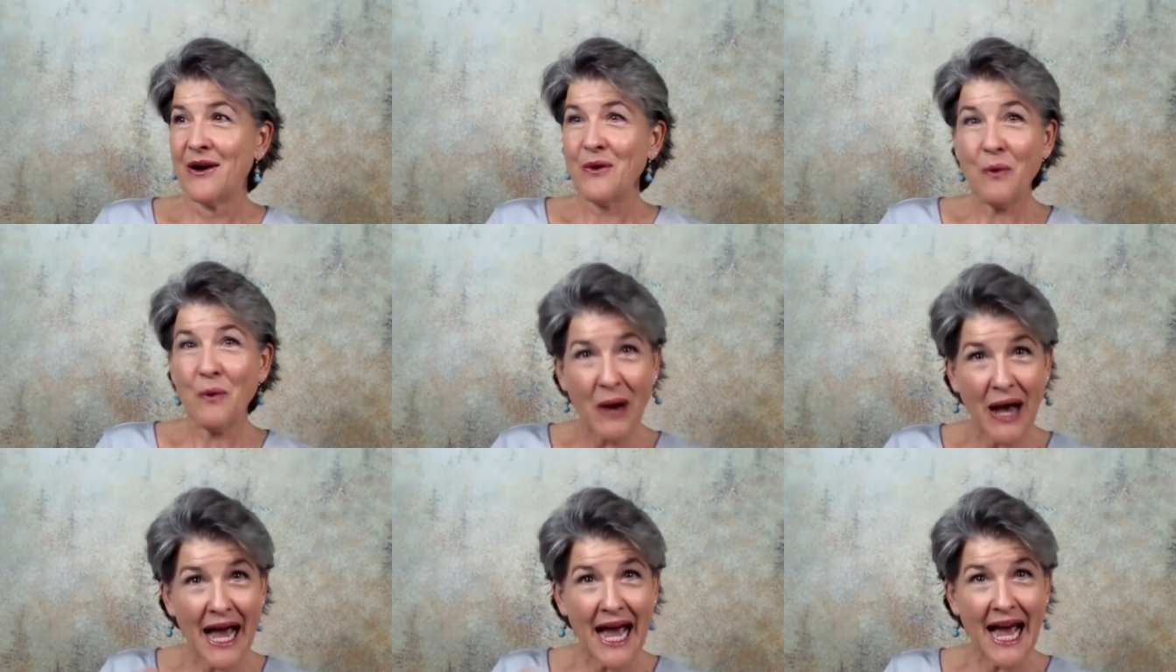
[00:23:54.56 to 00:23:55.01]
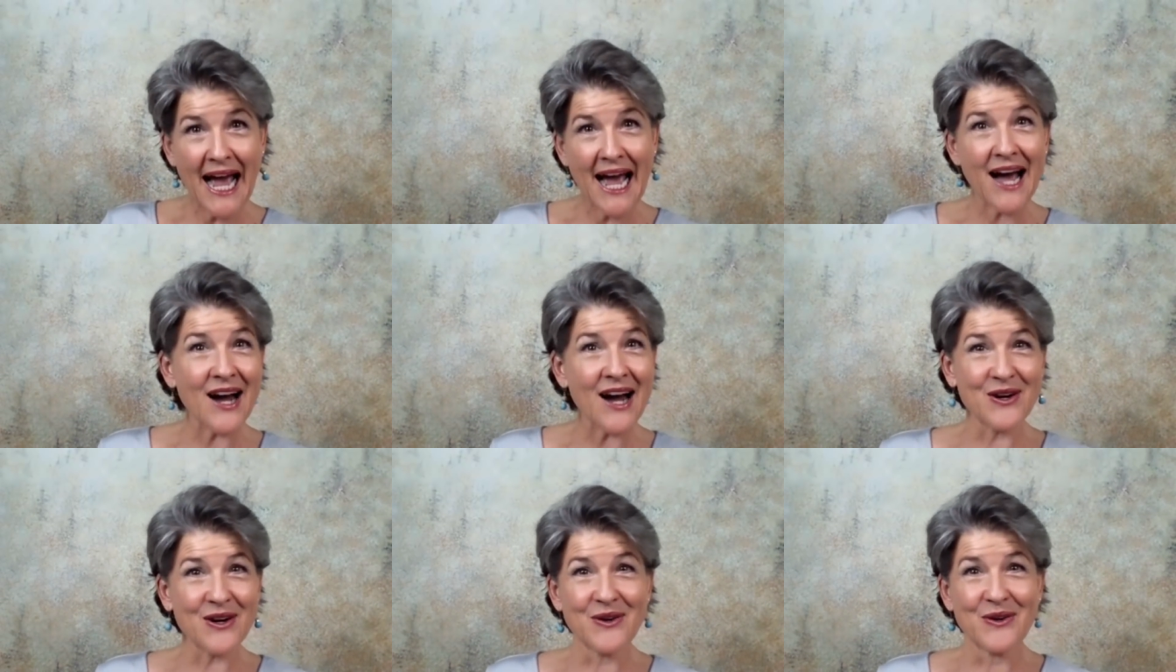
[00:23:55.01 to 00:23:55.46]

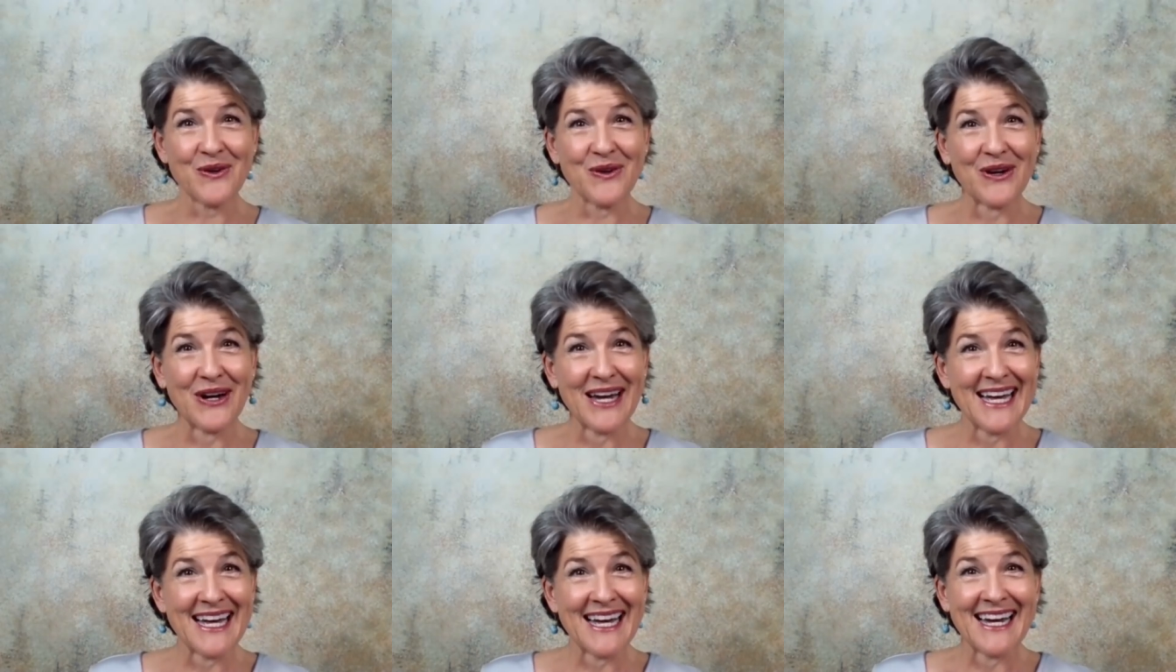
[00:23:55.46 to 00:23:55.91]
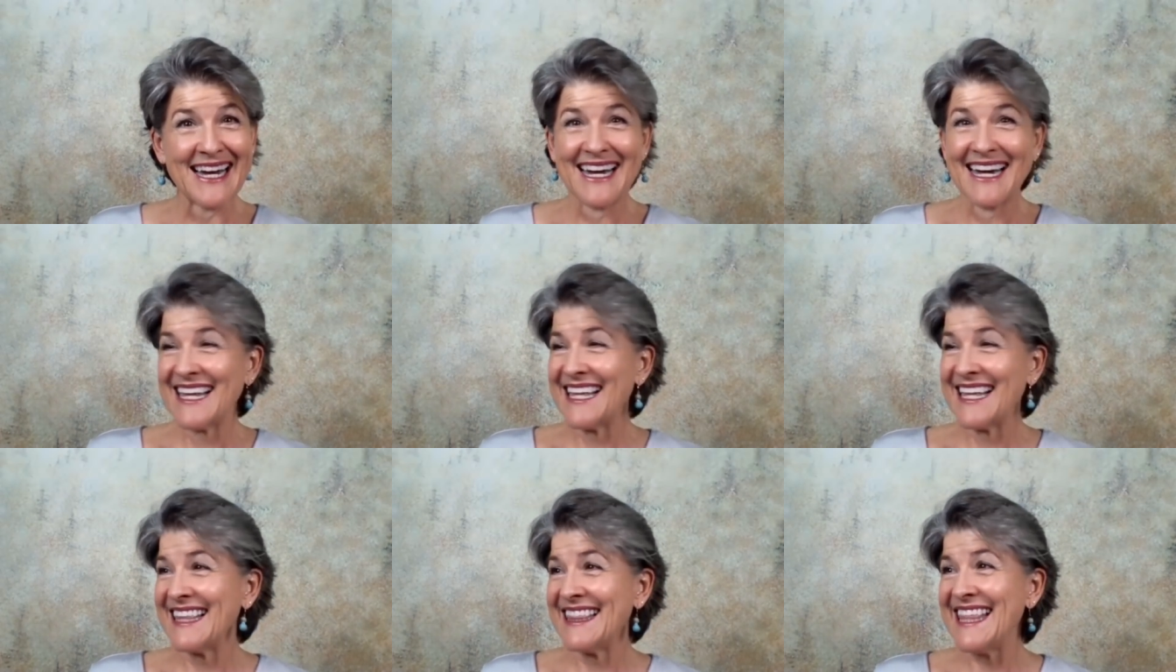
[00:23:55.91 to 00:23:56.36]
wow
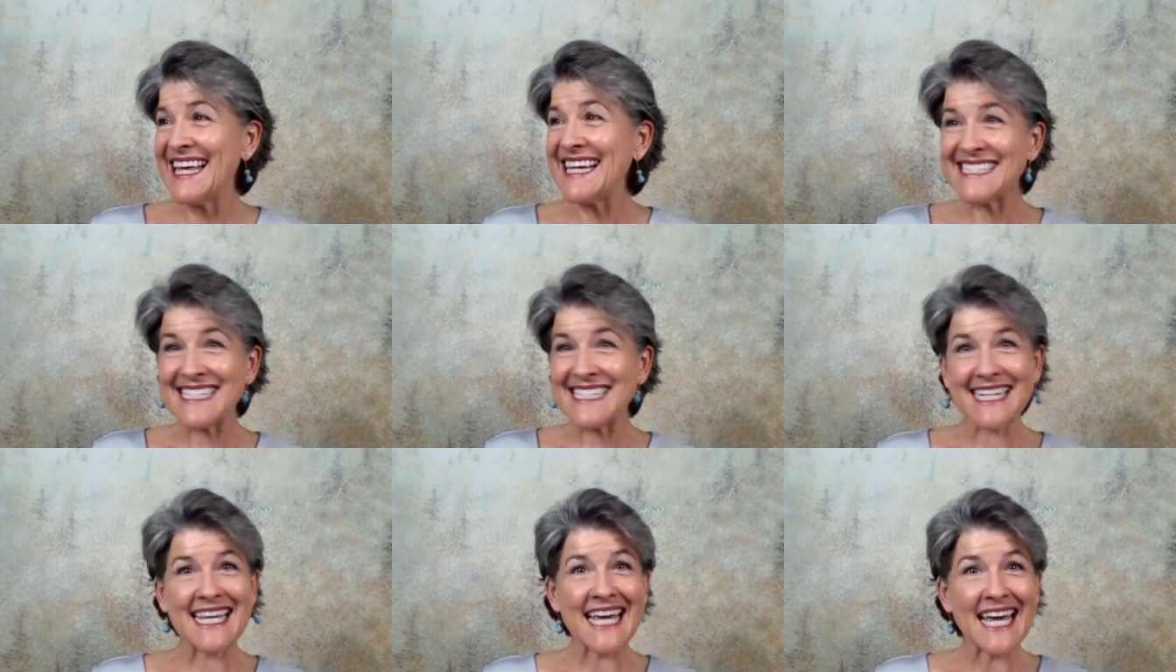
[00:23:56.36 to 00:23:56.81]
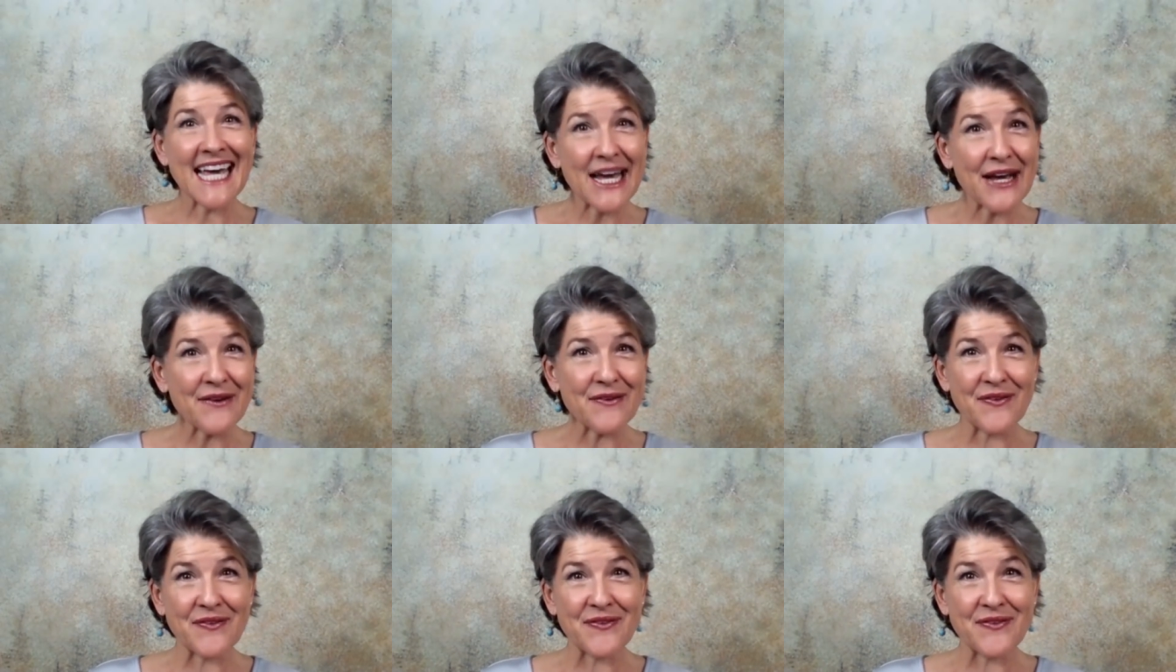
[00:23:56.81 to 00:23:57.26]
that's a
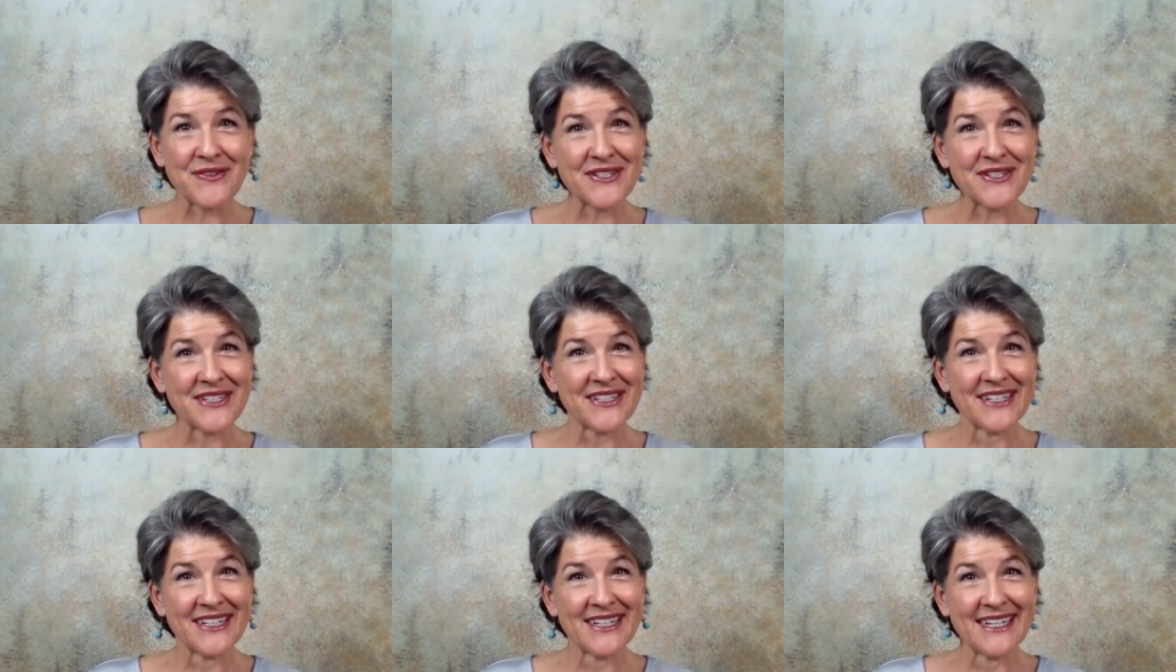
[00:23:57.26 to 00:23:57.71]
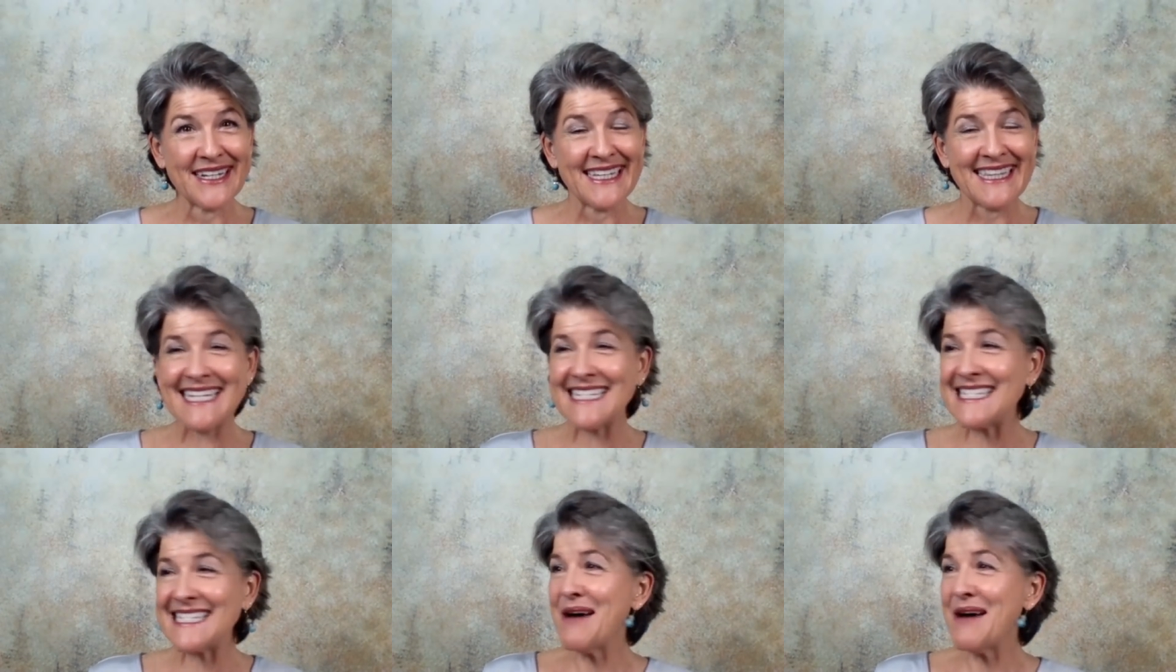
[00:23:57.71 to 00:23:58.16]
gift
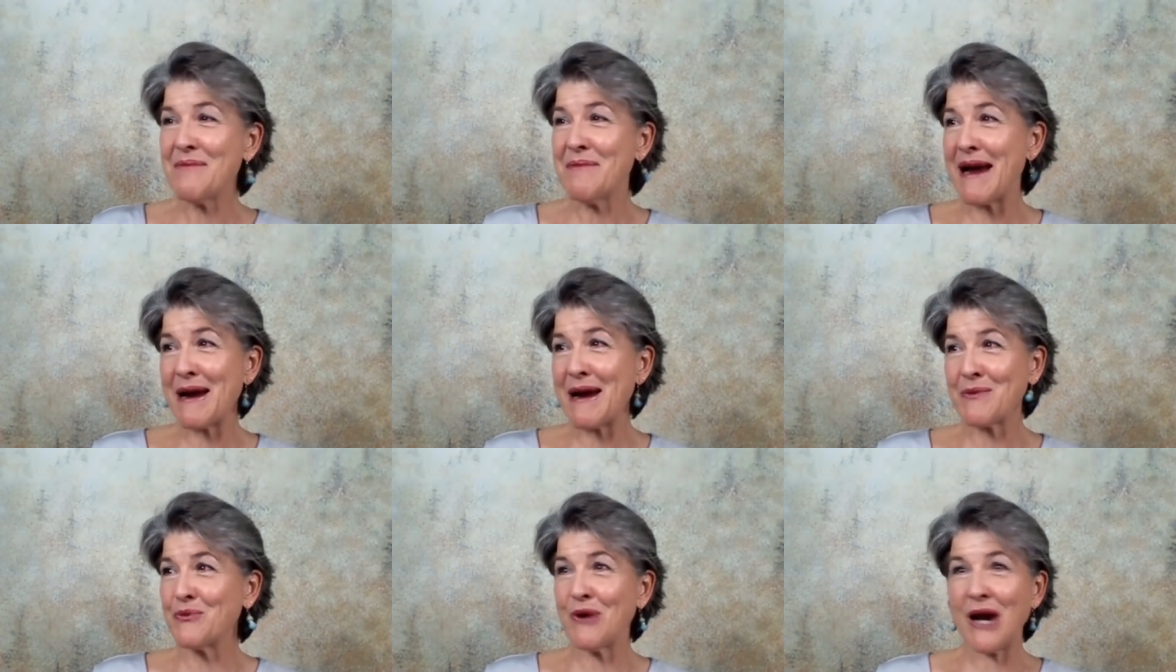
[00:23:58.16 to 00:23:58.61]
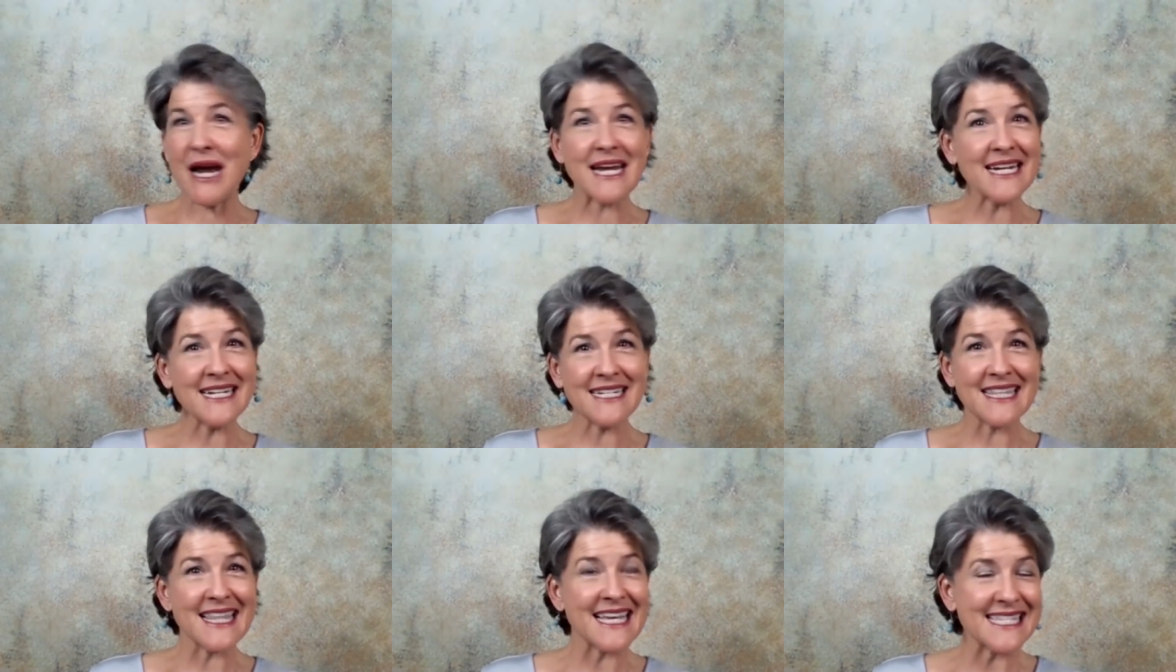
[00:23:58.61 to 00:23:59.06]
that's not my
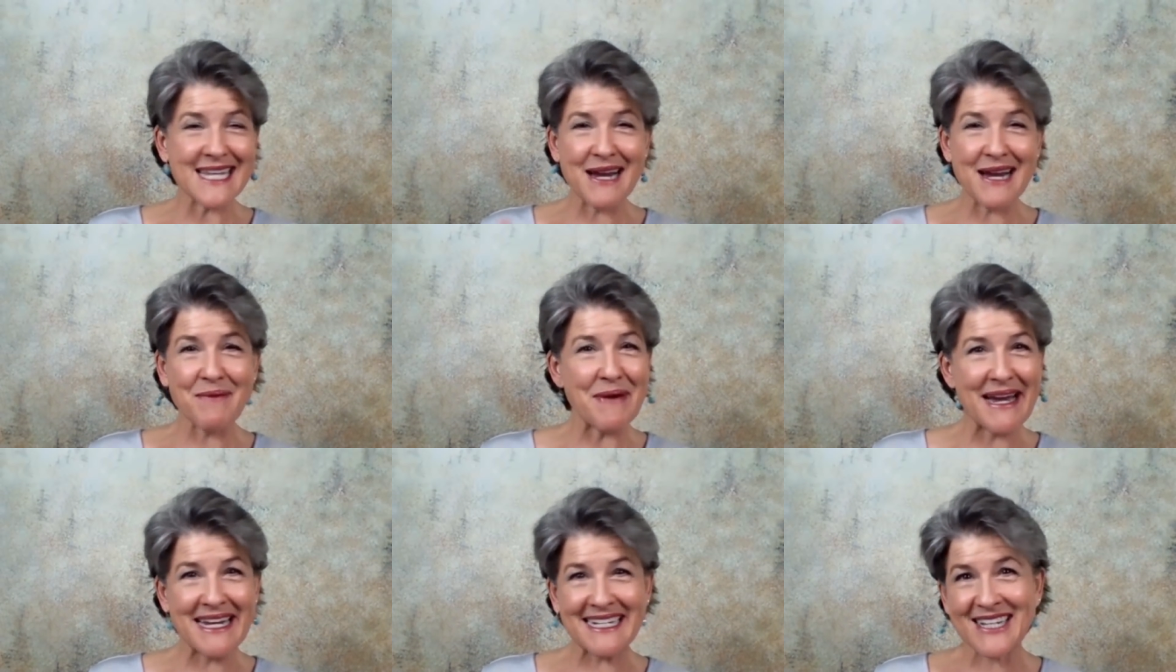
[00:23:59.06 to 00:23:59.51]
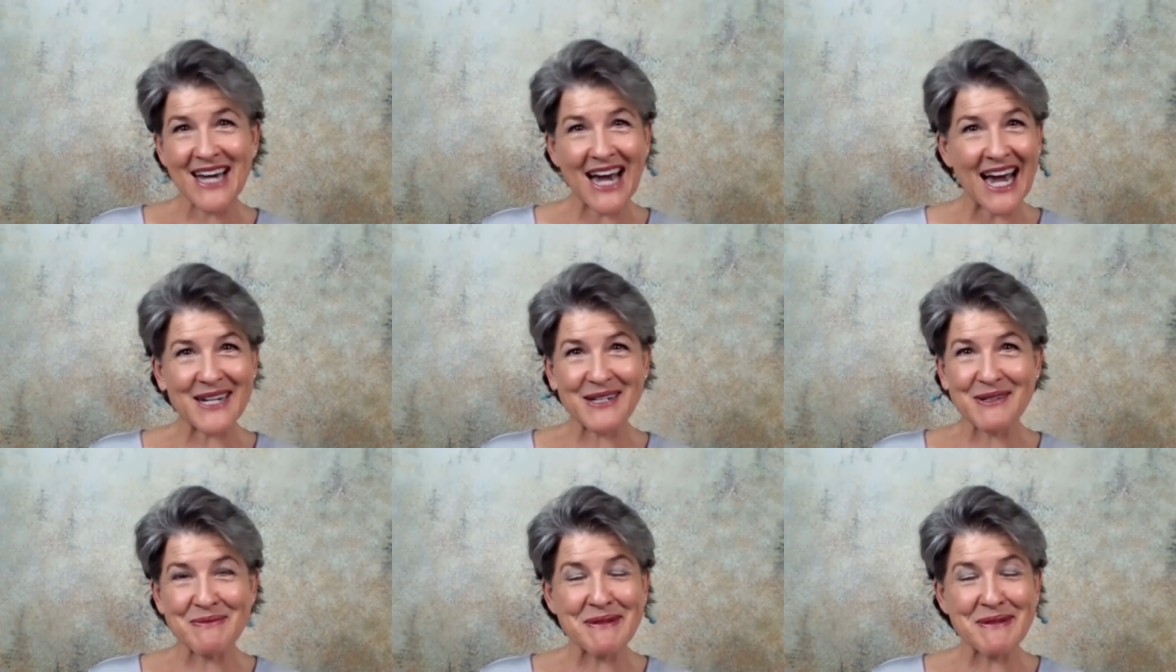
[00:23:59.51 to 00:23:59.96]
right that's not my
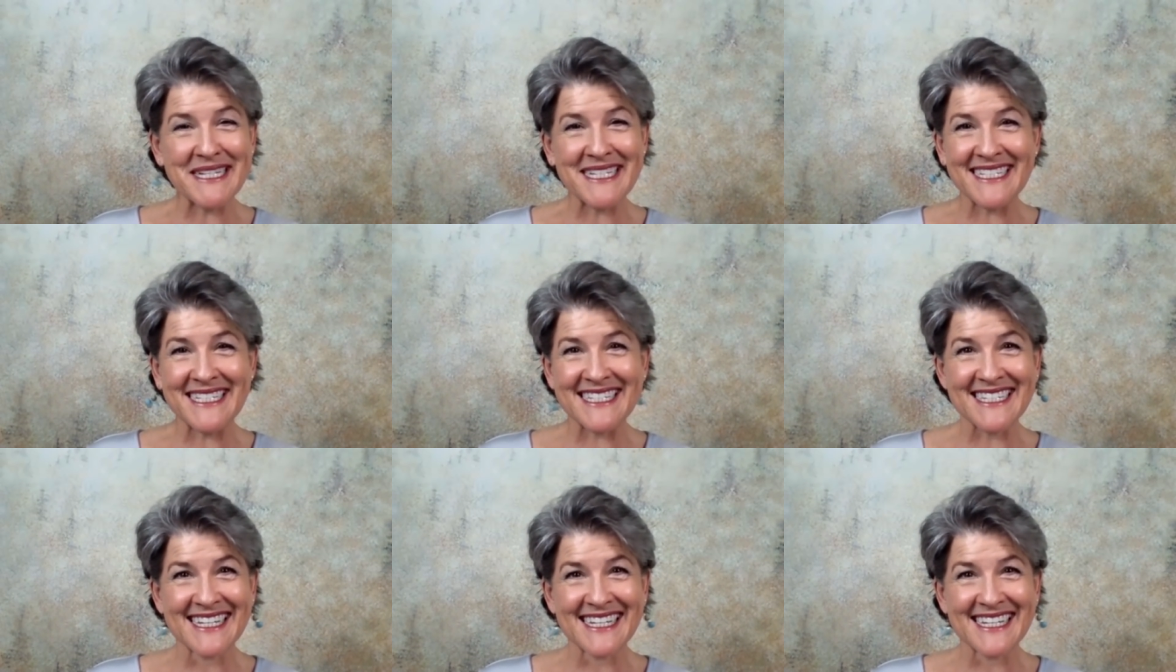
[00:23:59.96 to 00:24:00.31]
entitlement